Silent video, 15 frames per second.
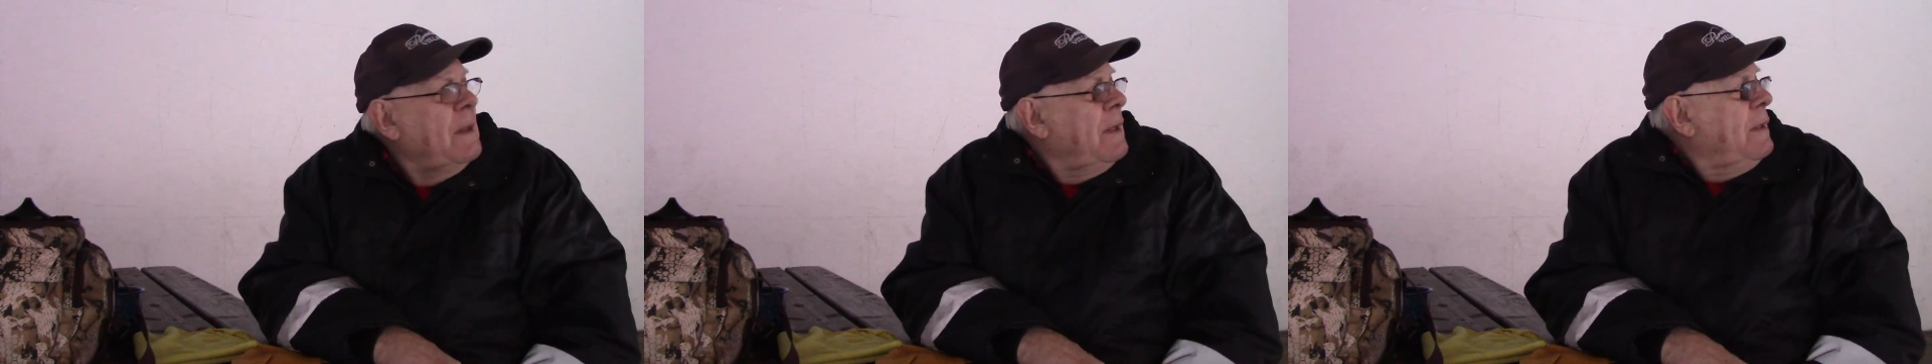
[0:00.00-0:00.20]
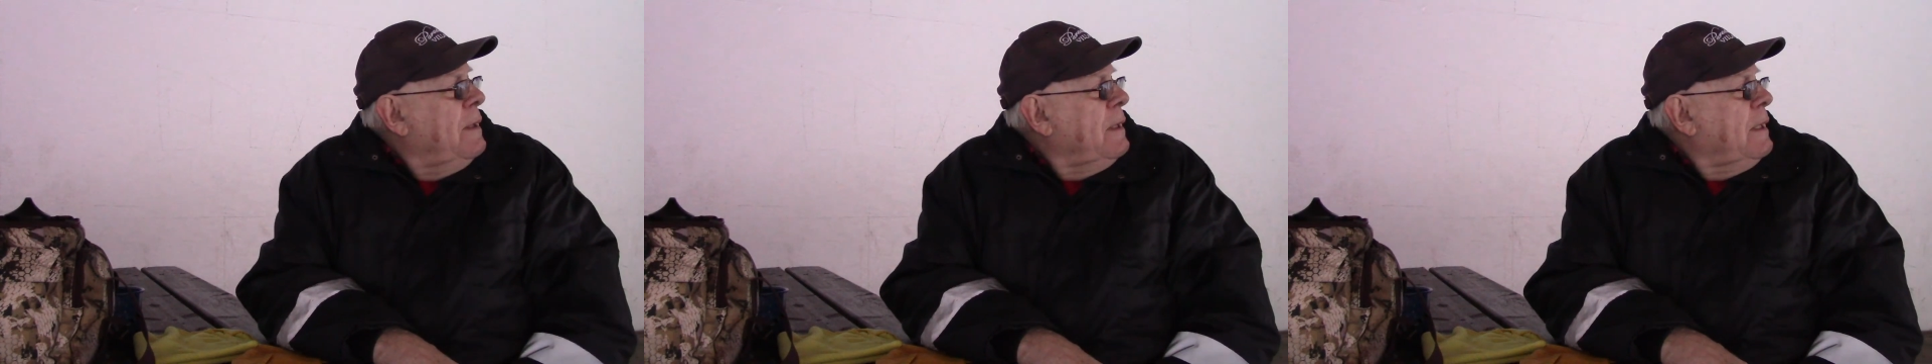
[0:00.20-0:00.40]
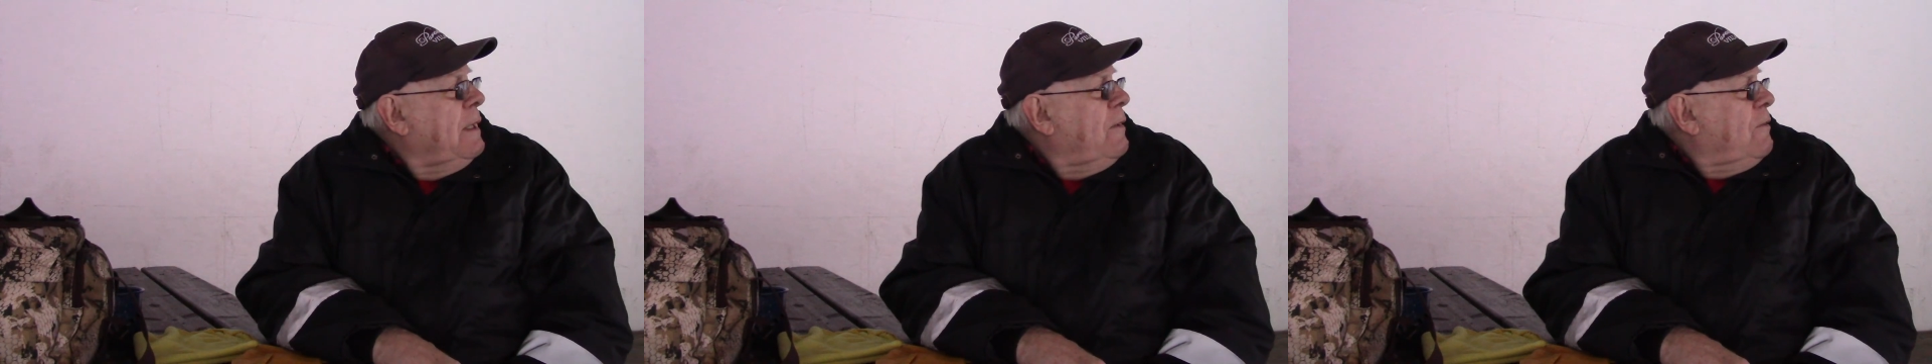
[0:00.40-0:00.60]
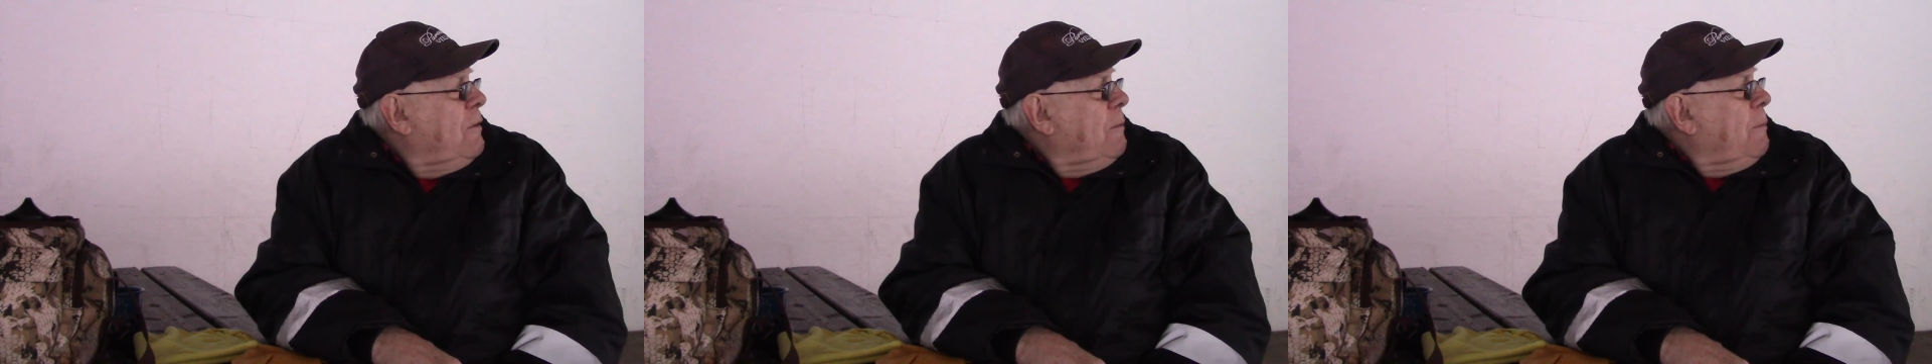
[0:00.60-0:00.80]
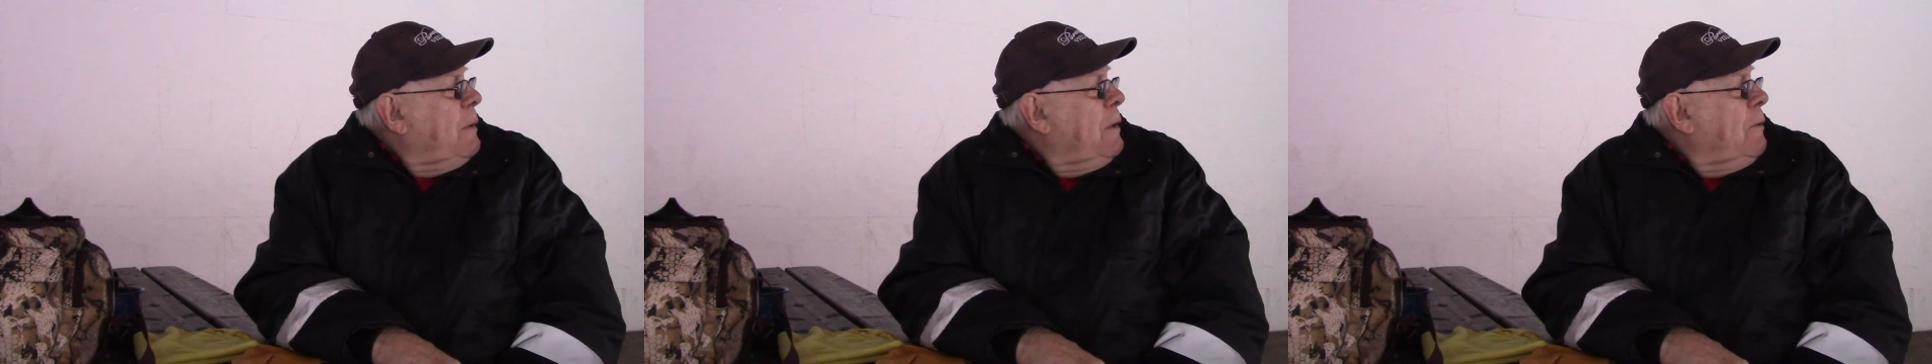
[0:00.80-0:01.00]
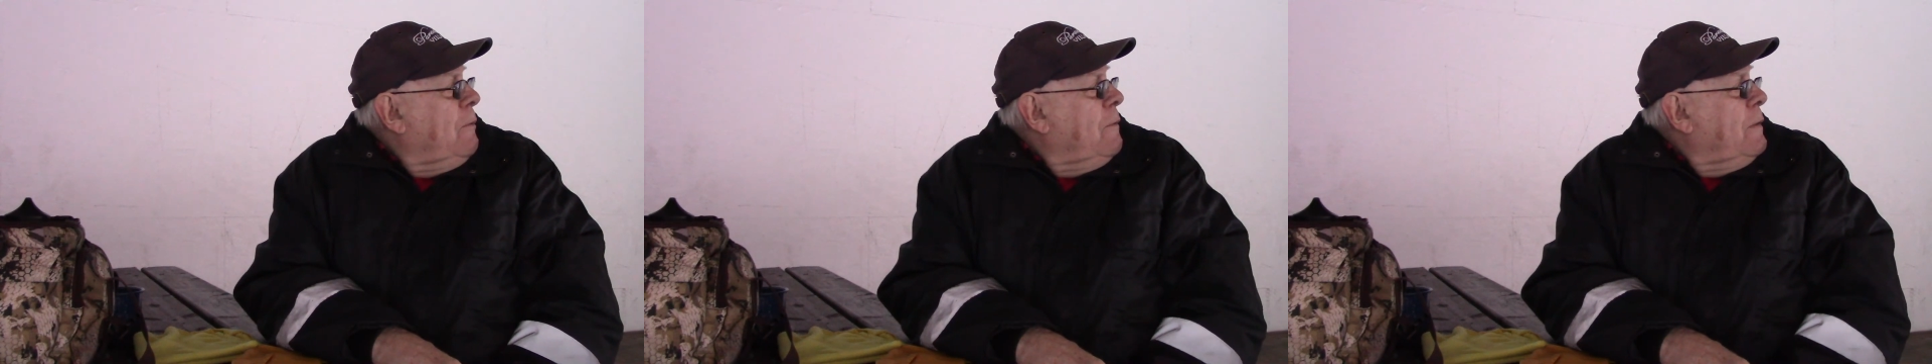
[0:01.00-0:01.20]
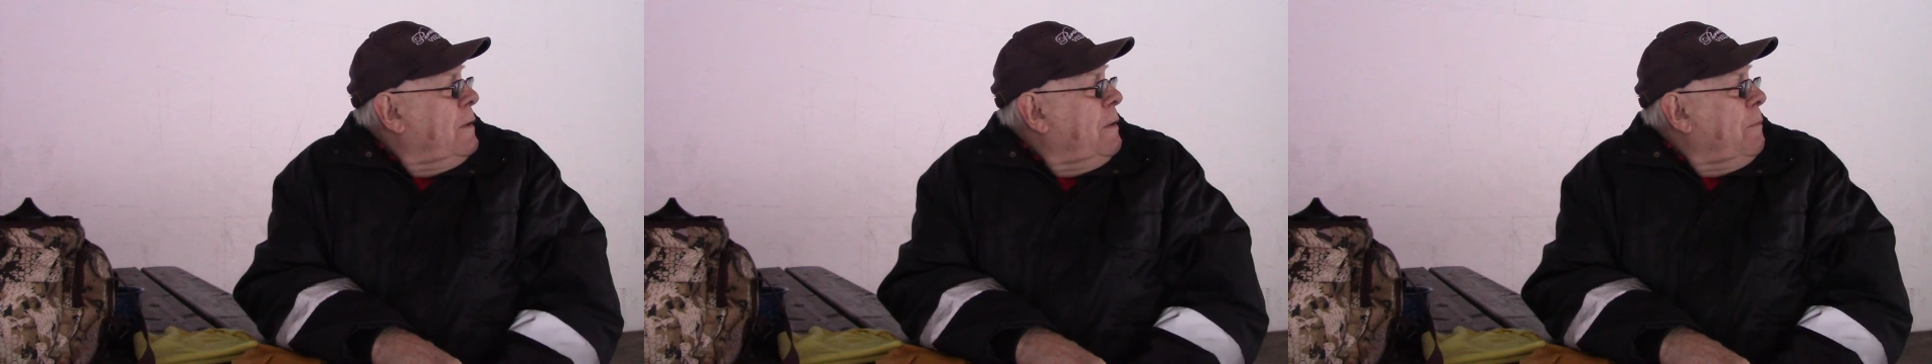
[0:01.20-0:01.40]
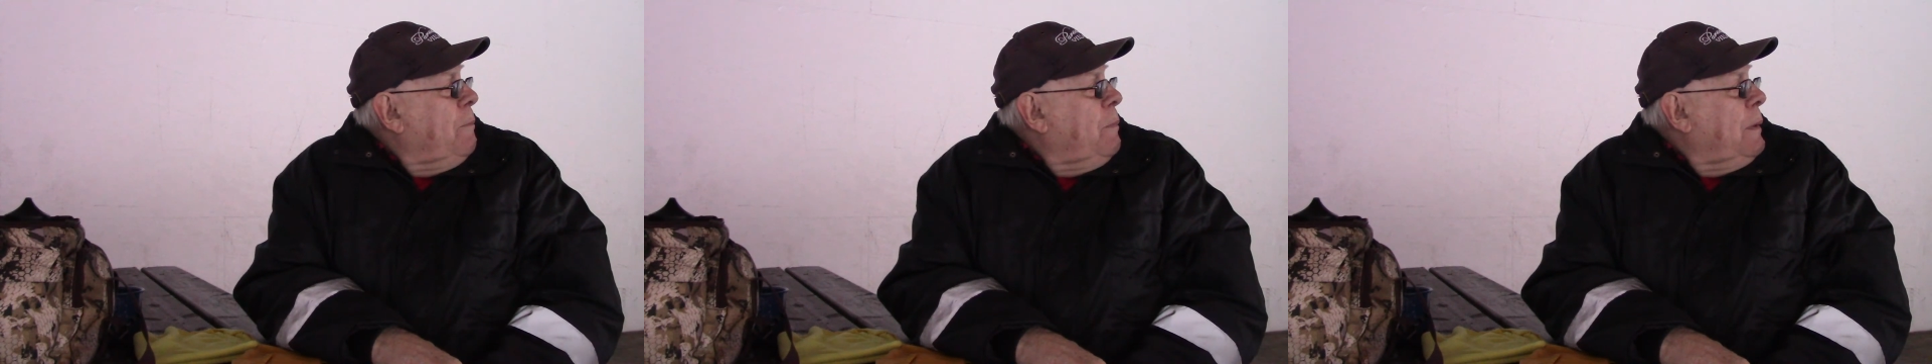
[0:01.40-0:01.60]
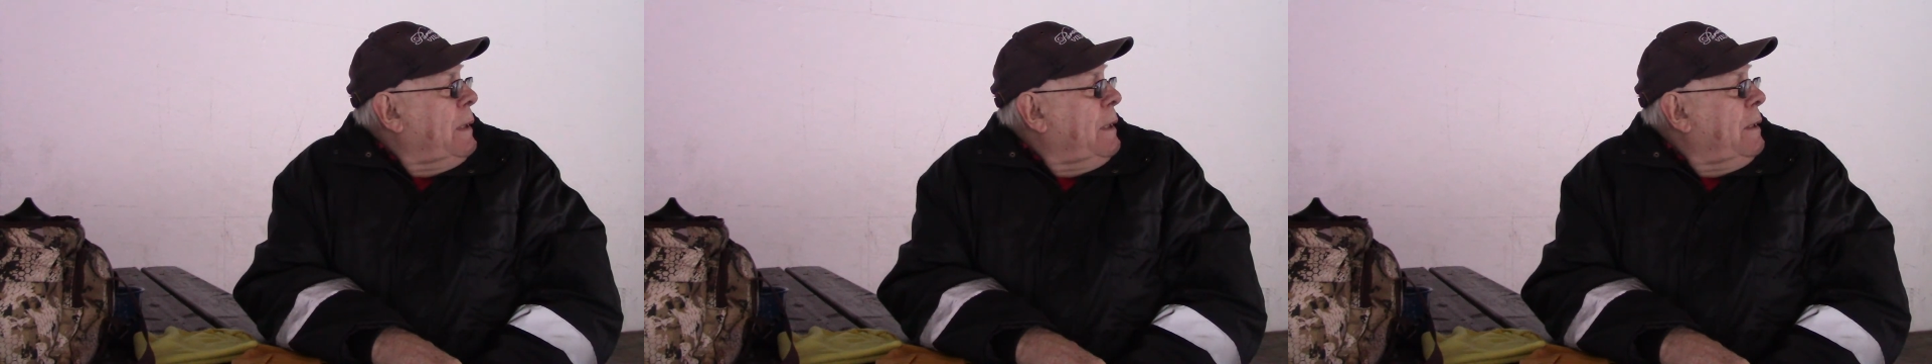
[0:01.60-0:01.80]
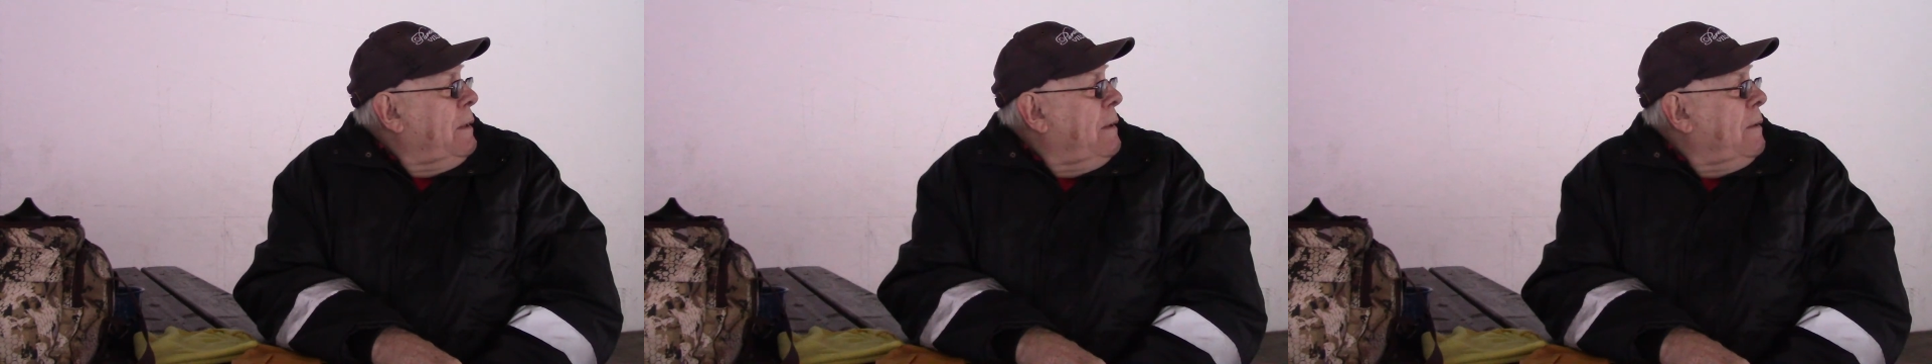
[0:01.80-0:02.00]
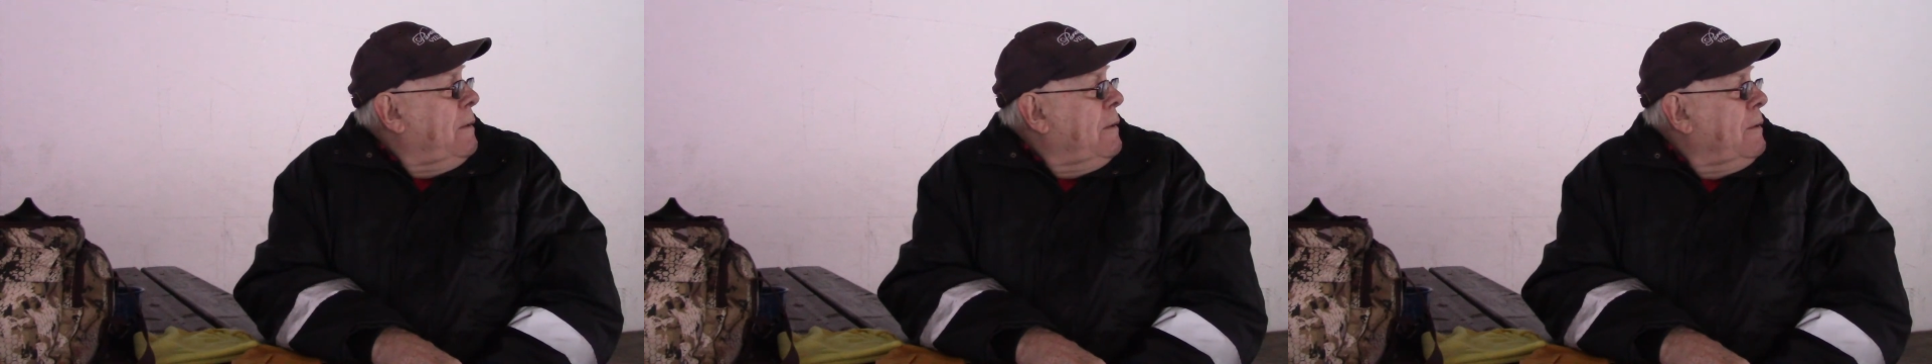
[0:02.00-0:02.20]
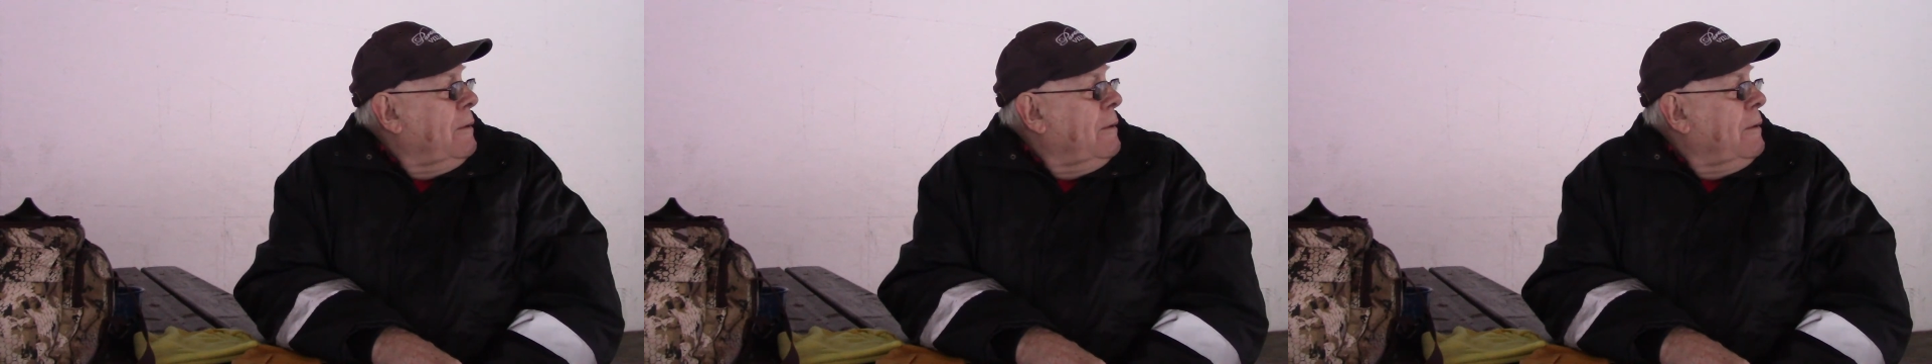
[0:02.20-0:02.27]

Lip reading: and the kids are over there playing.